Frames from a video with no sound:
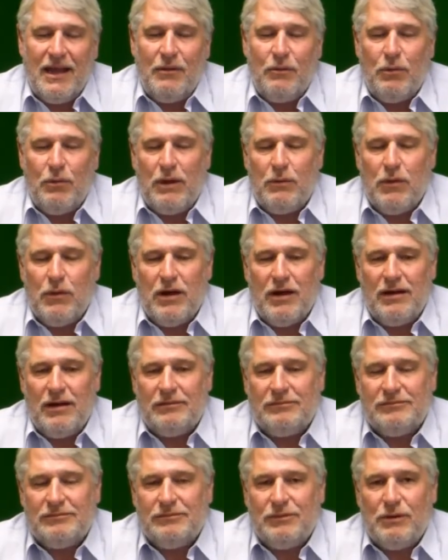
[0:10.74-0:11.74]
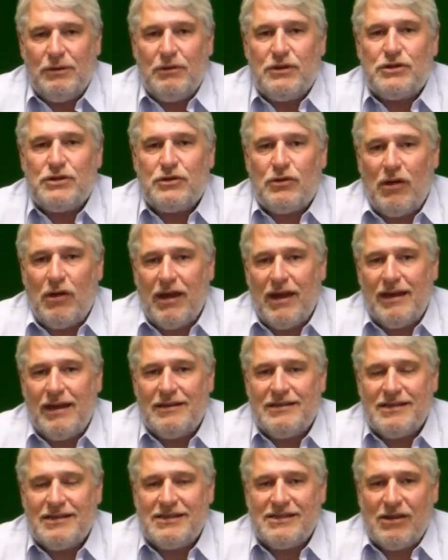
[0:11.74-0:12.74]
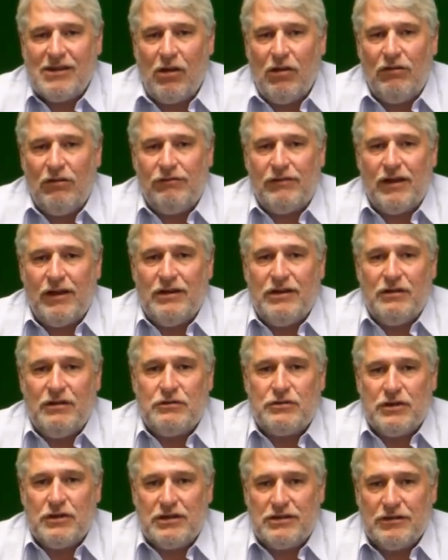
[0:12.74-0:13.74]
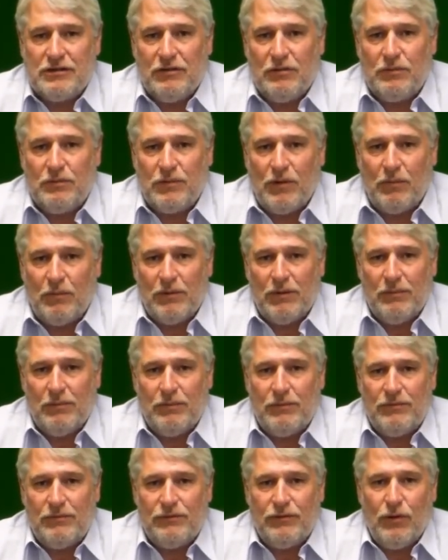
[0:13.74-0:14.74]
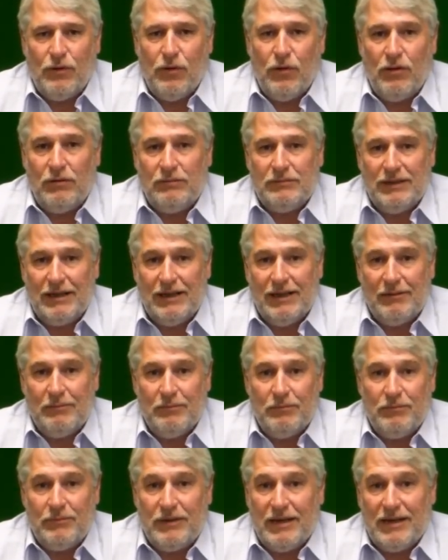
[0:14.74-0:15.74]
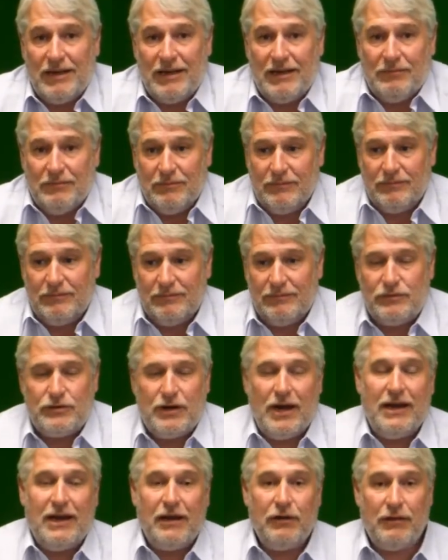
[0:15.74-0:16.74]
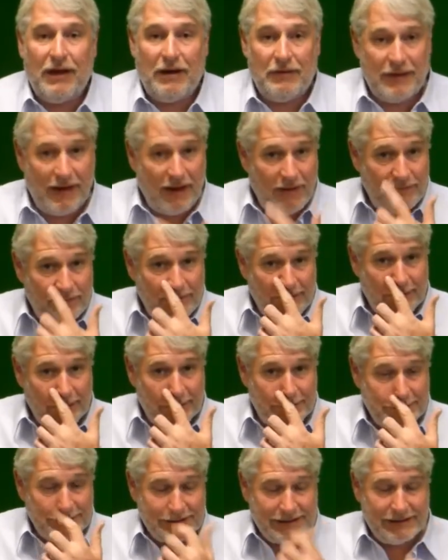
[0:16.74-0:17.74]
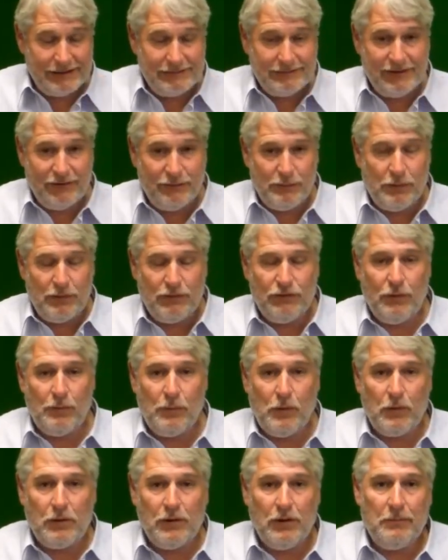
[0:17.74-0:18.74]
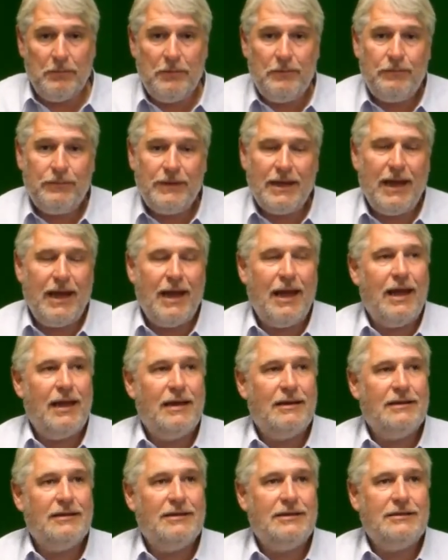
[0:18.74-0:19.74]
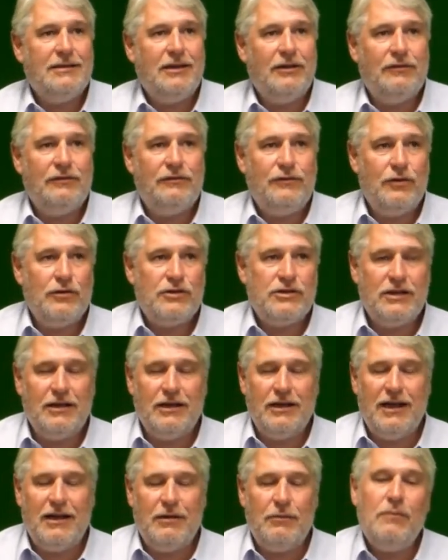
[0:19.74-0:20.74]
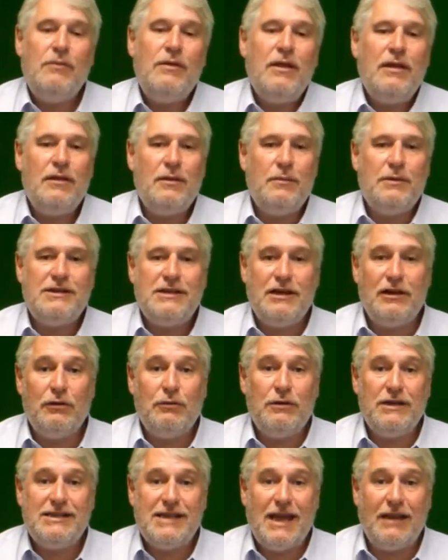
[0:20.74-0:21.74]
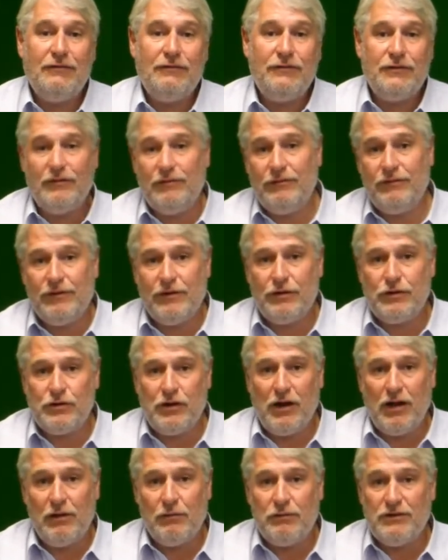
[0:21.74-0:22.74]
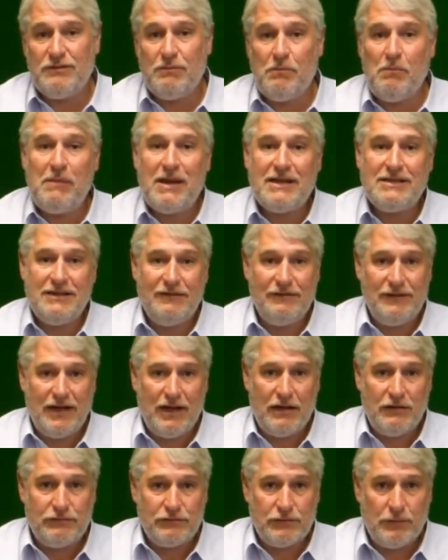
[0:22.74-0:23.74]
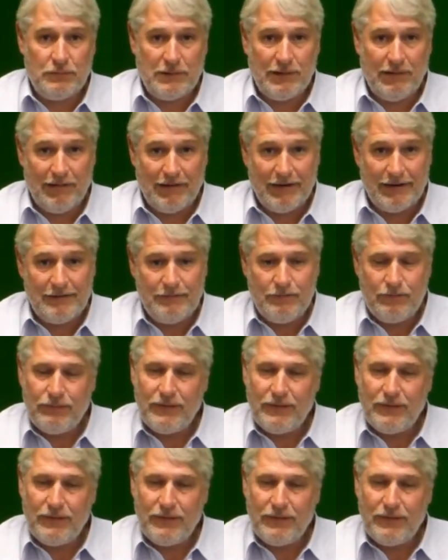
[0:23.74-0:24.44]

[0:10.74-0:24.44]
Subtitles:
We were trying to solve a nutritional problem for the training ground at Anfield at Liverpool Football Club, and unfortunately the material we sent for a trial was massively over applied,